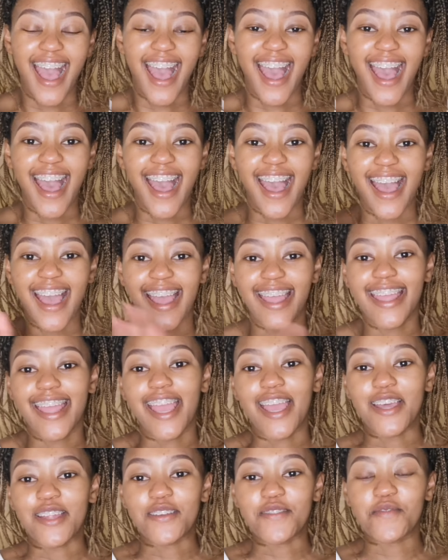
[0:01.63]
Hi
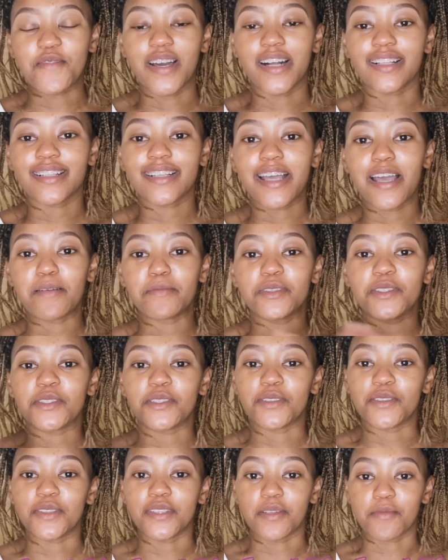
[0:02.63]
and welcome
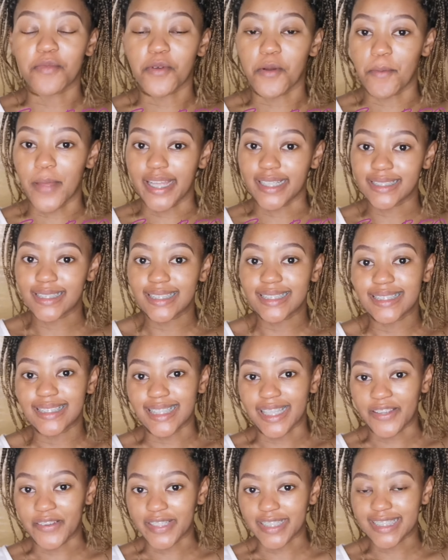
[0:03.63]
to the BROW-MANTIC
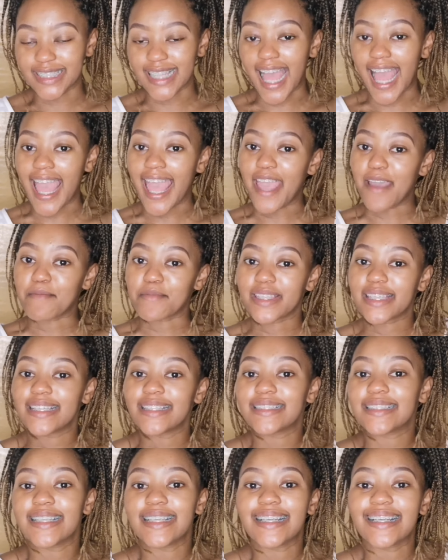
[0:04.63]
series. I am
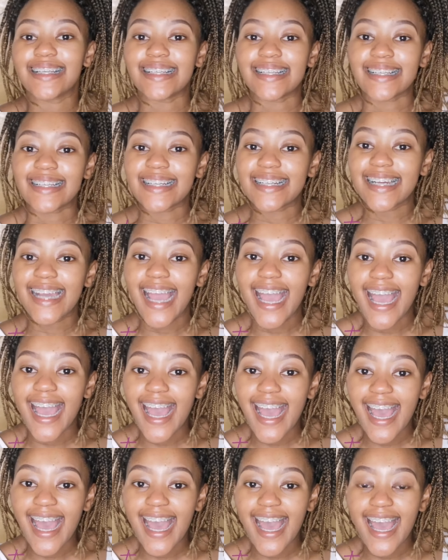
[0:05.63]

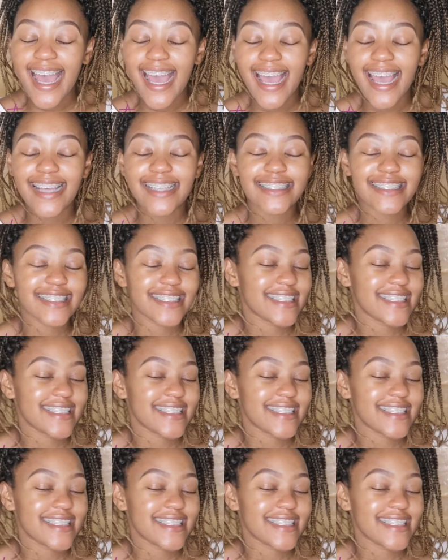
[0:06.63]
KITTIE.NKATZ,